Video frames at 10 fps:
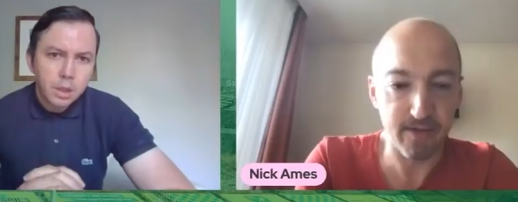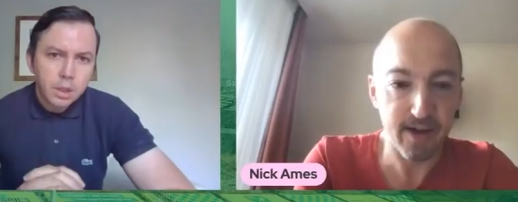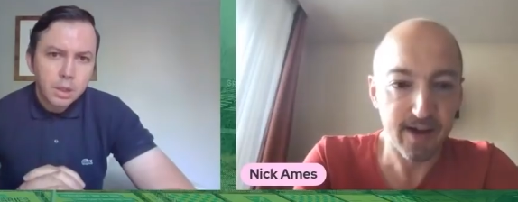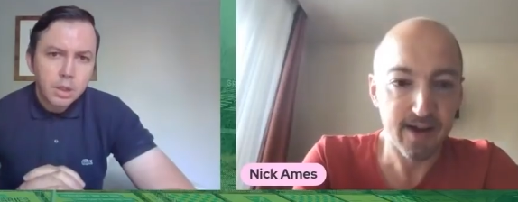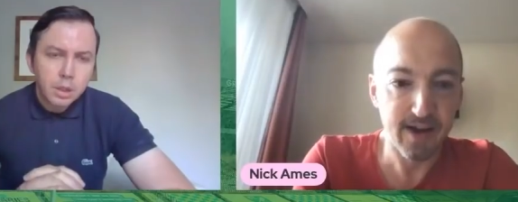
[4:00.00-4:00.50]
Speaker 1: it.
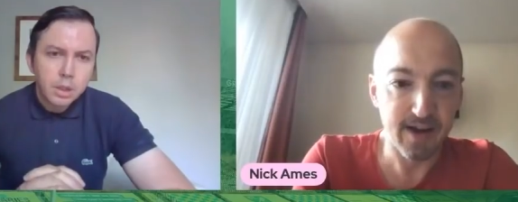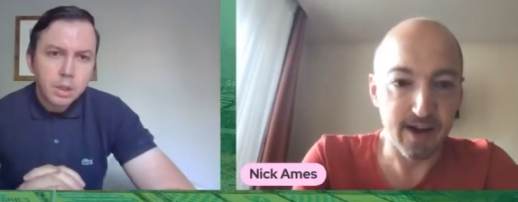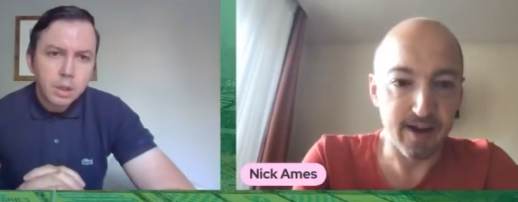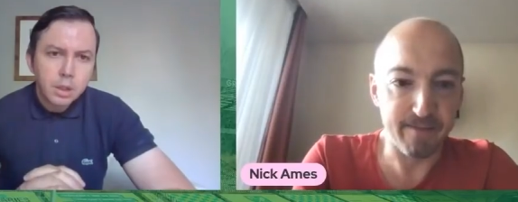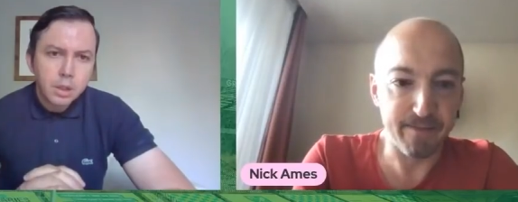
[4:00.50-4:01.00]

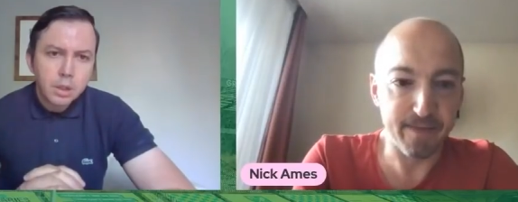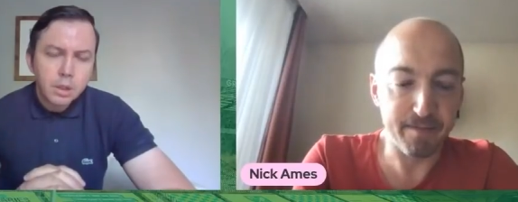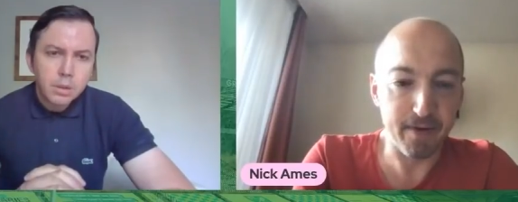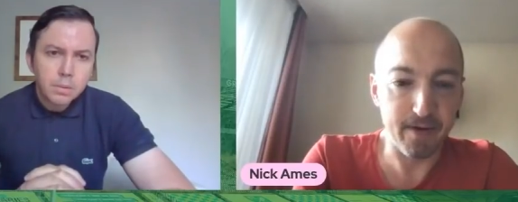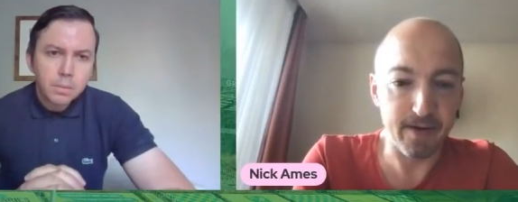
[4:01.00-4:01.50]
Um,
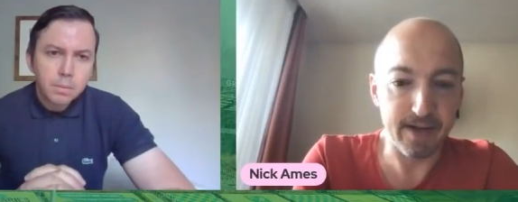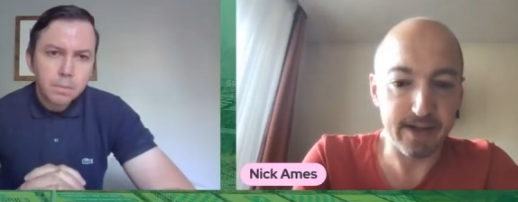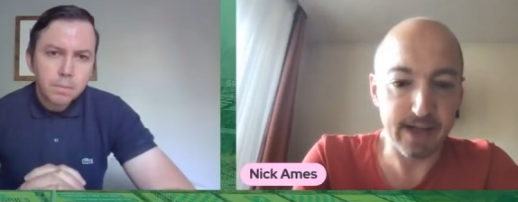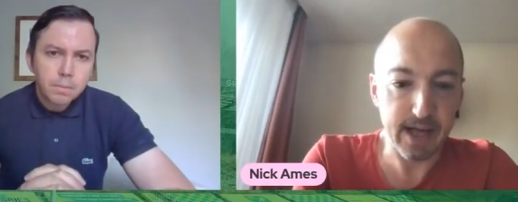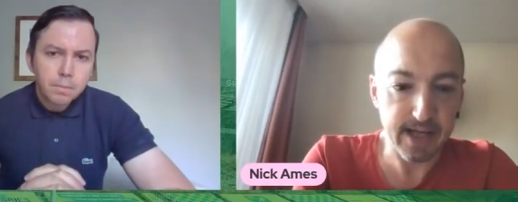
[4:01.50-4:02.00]
but
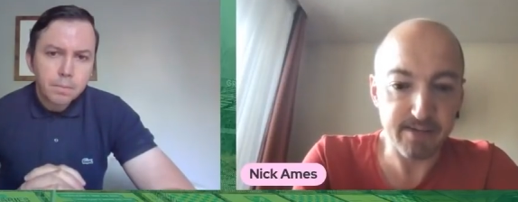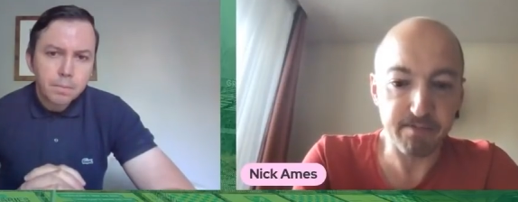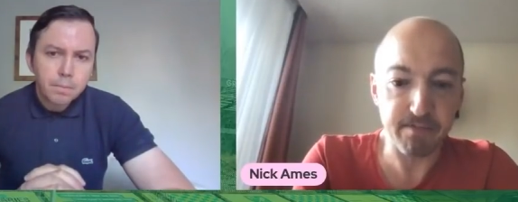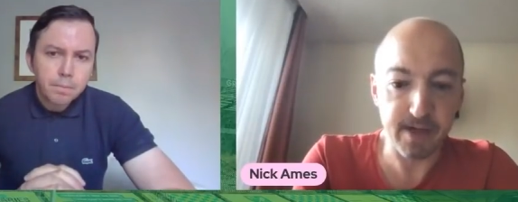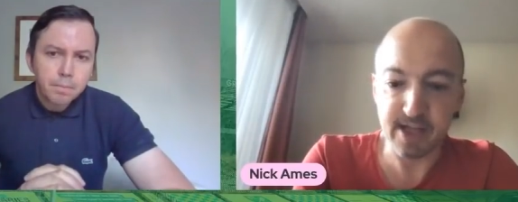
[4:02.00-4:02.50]
it's
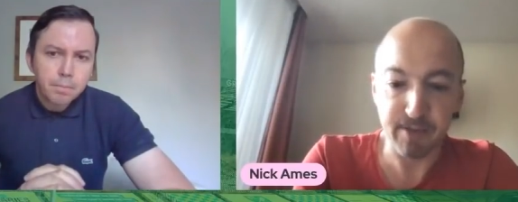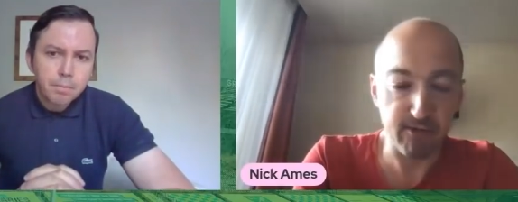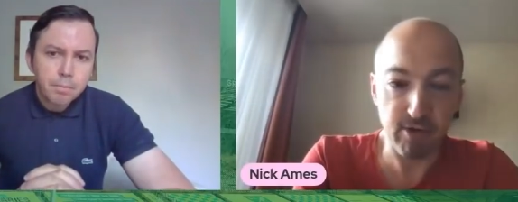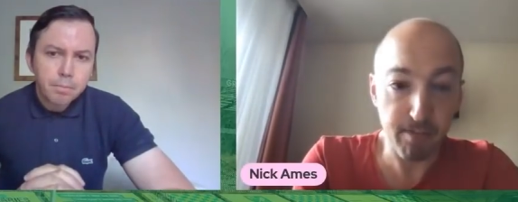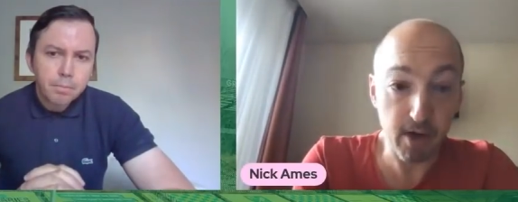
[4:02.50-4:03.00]
it's been a
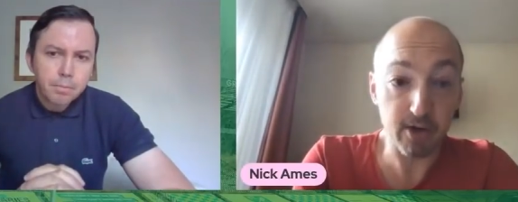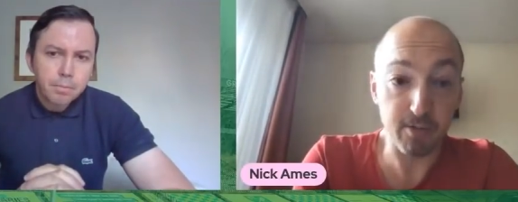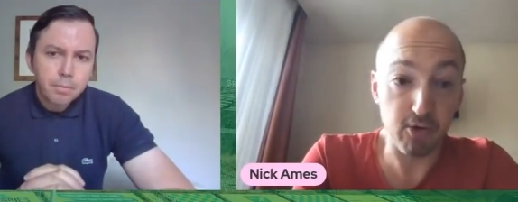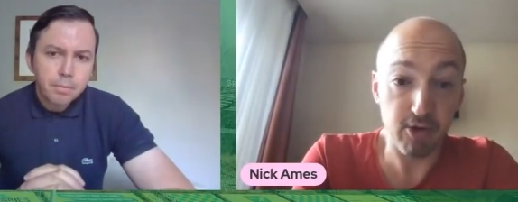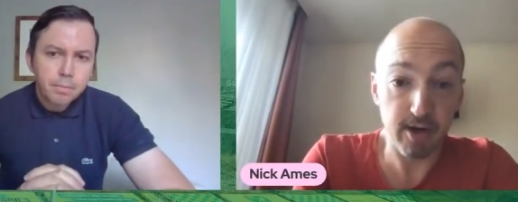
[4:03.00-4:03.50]

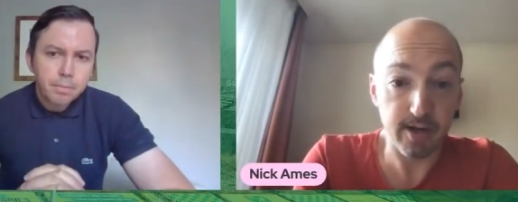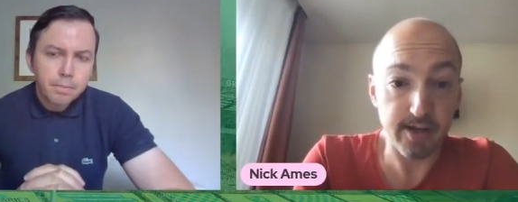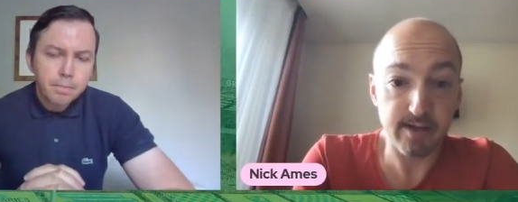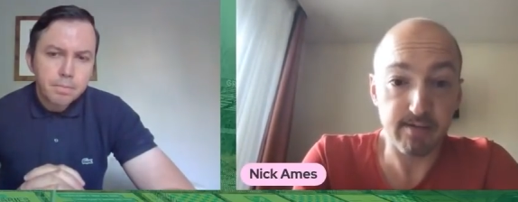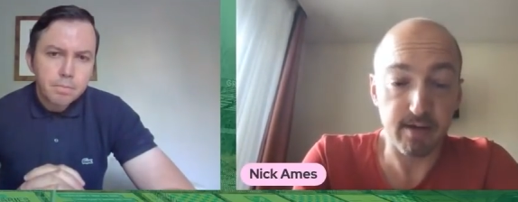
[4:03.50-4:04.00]
remarkable
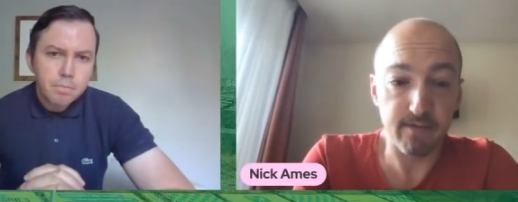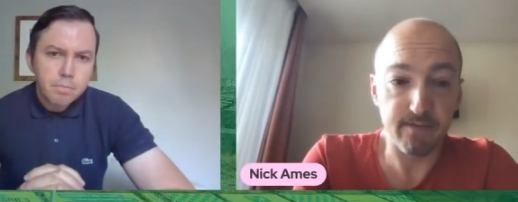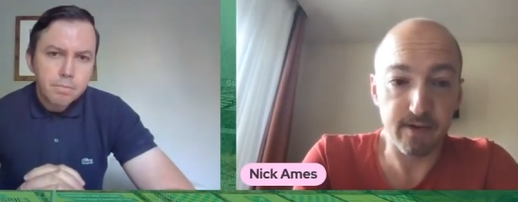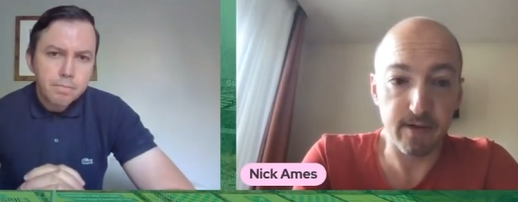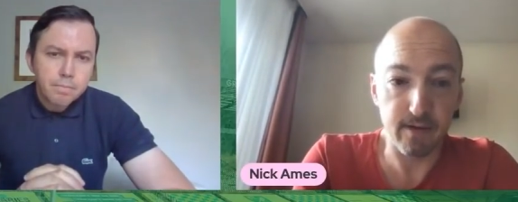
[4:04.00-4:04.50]
rise of,
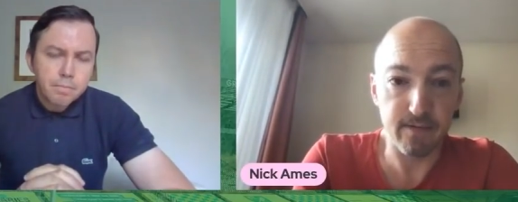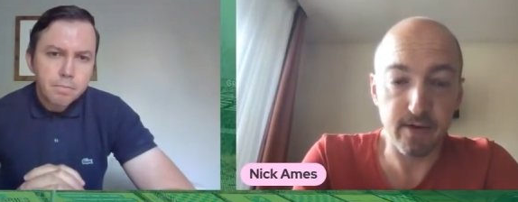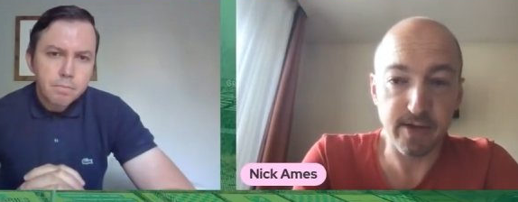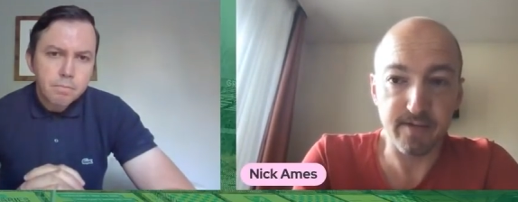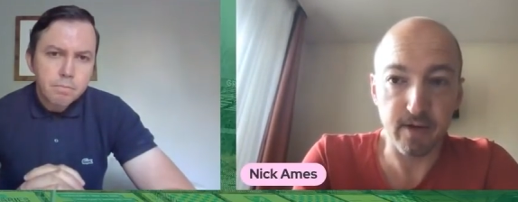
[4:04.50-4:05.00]
of
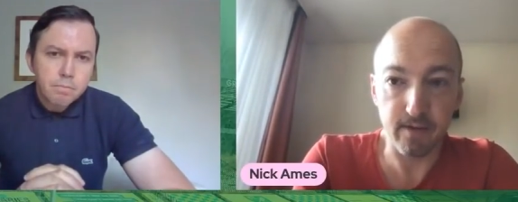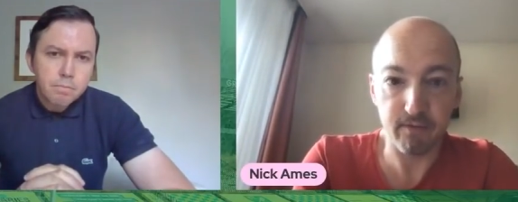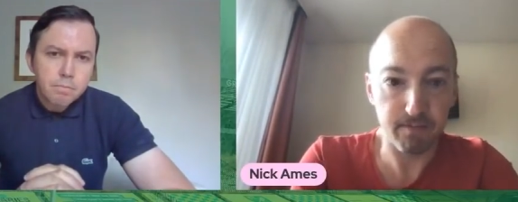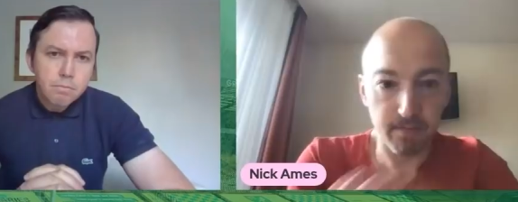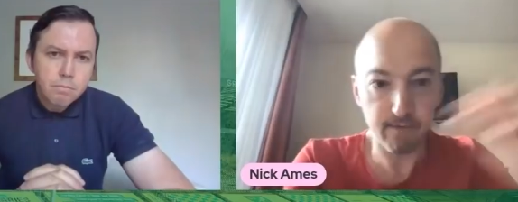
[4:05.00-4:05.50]
Kosovo
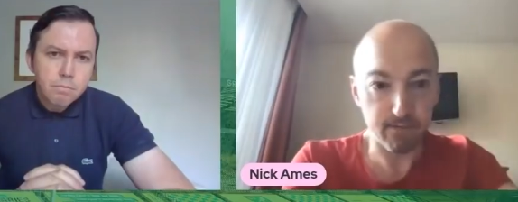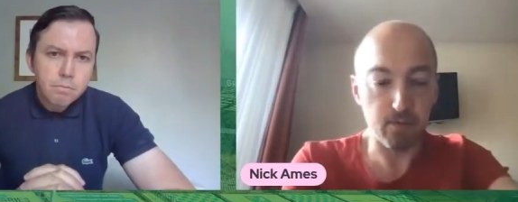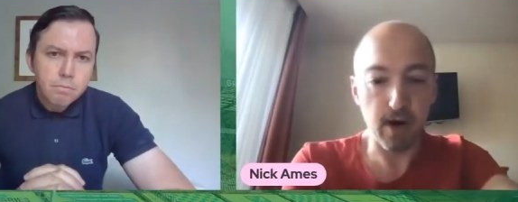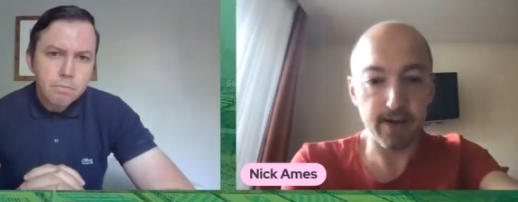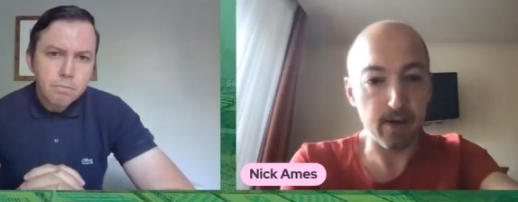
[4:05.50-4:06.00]
from from
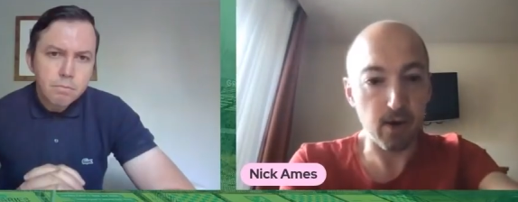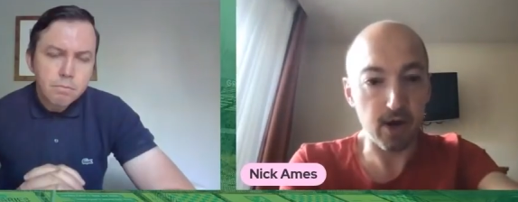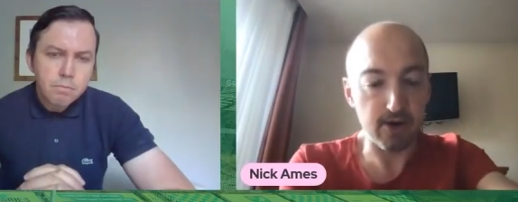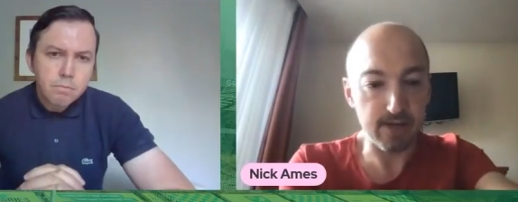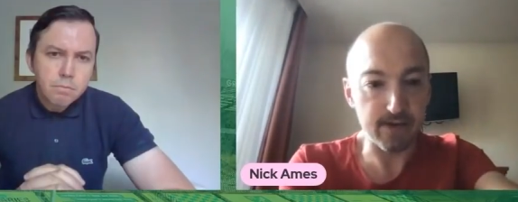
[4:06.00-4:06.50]
where they were
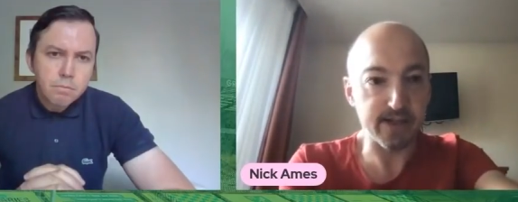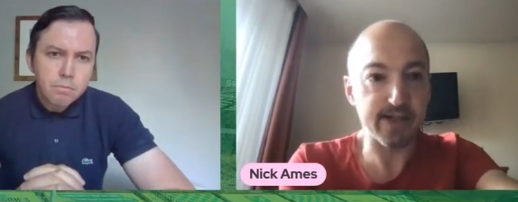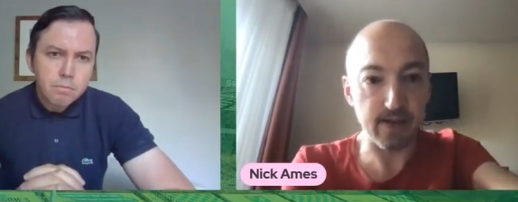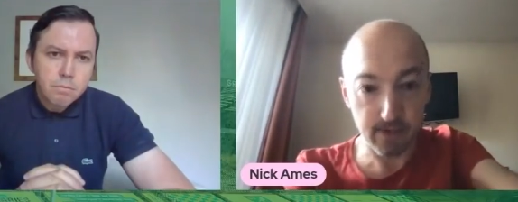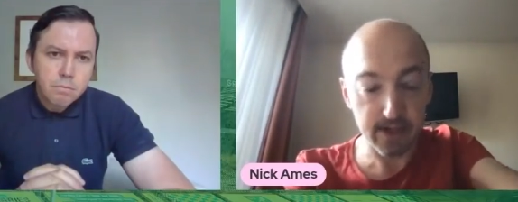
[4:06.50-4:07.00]
even
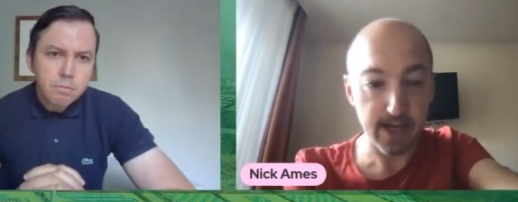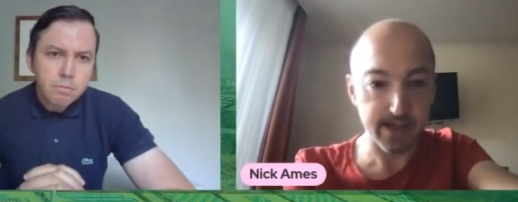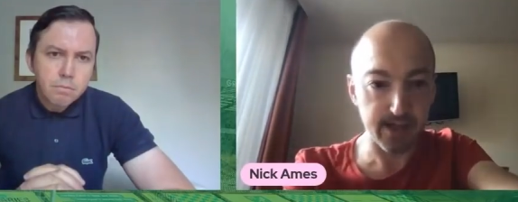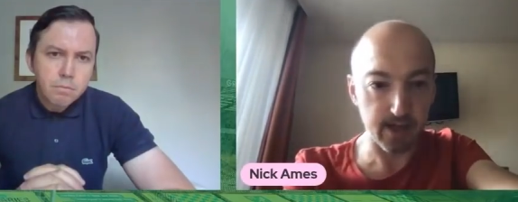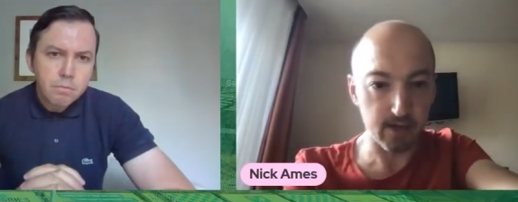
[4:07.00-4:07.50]
seven years
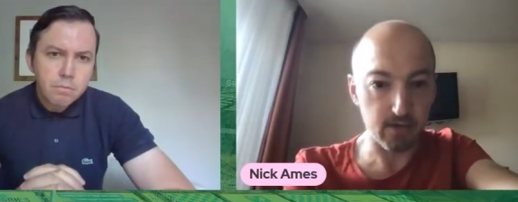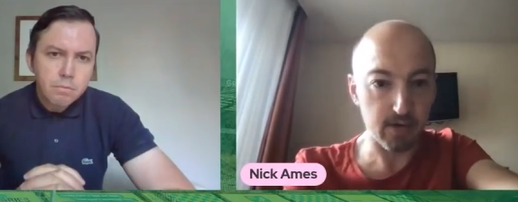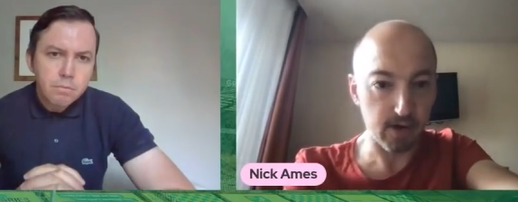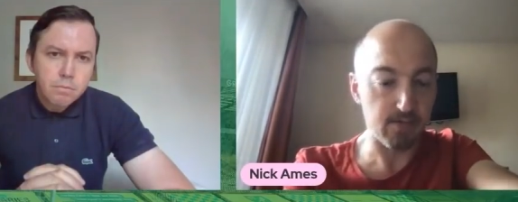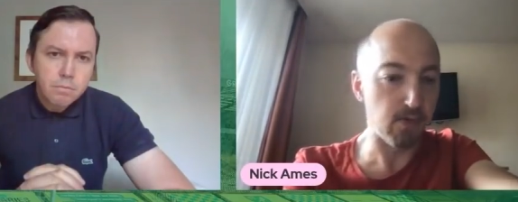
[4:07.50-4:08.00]
ago
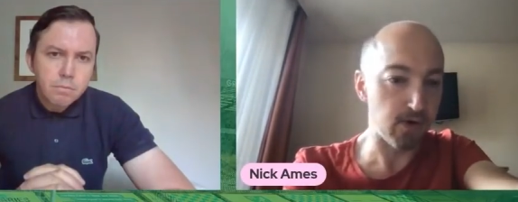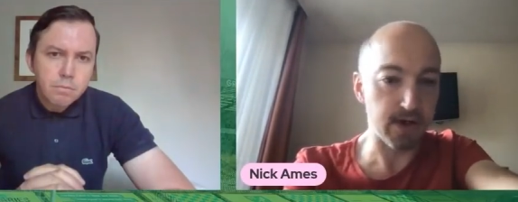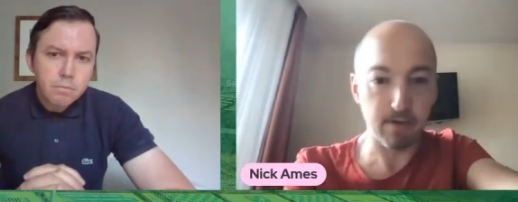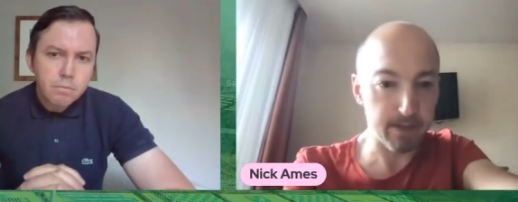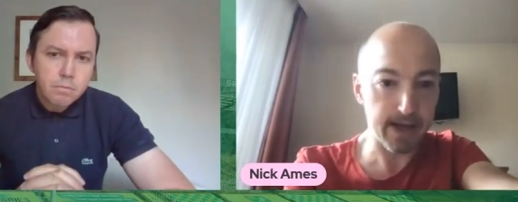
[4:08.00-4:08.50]
and what they were
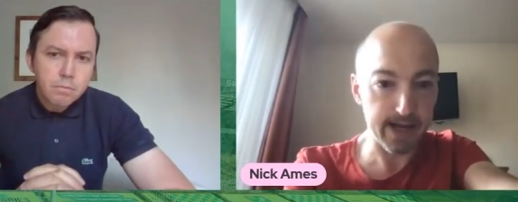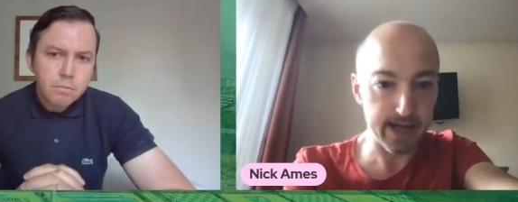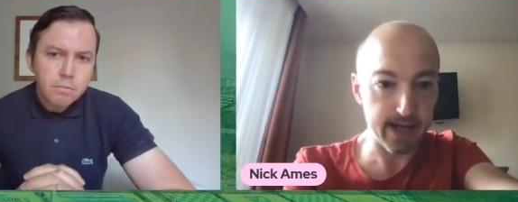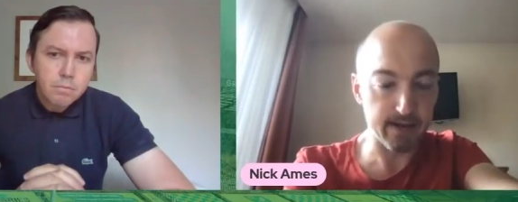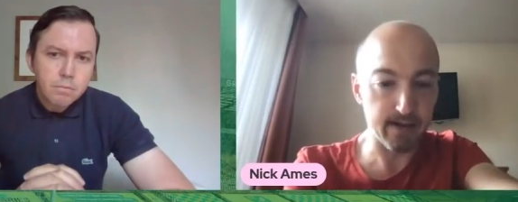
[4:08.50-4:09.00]
playing
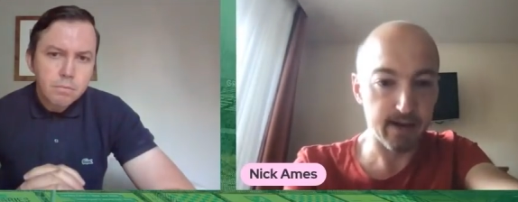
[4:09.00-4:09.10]
in